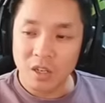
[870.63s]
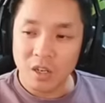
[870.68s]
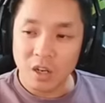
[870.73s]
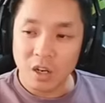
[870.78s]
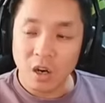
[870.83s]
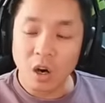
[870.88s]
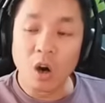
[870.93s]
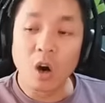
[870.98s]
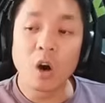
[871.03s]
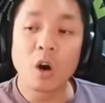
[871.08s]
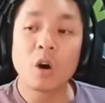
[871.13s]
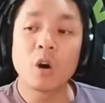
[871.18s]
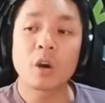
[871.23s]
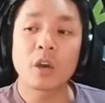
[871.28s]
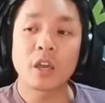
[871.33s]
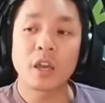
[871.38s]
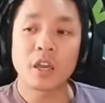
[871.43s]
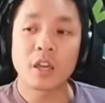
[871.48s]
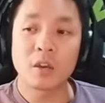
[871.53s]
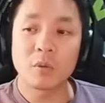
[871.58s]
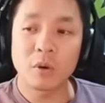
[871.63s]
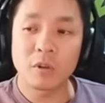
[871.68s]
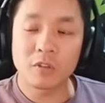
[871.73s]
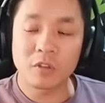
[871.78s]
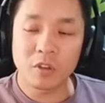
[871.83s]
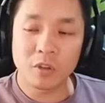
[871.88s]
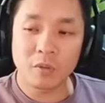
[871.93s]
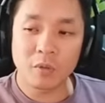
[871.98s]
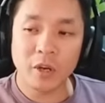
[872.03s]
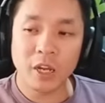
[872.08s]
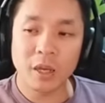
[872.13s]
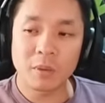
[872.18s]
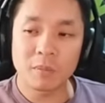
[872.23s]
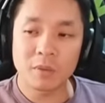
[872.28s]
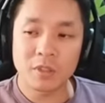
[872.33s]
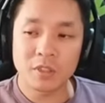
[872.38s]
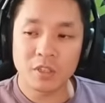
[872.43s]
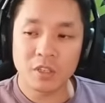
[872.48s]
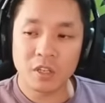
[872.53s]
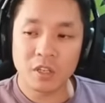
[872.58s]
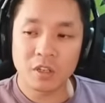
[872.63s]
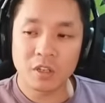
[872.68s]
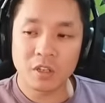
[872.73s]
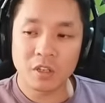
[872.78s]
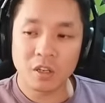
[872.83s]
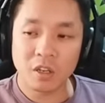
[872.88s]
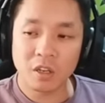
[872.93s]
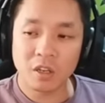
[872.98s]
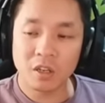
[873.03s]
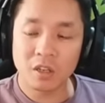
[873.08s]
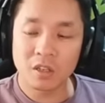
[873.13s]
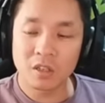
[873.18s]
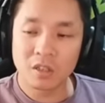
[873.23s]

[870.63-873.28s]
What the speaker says: Oh, okay. He went for the ram instead. Okay.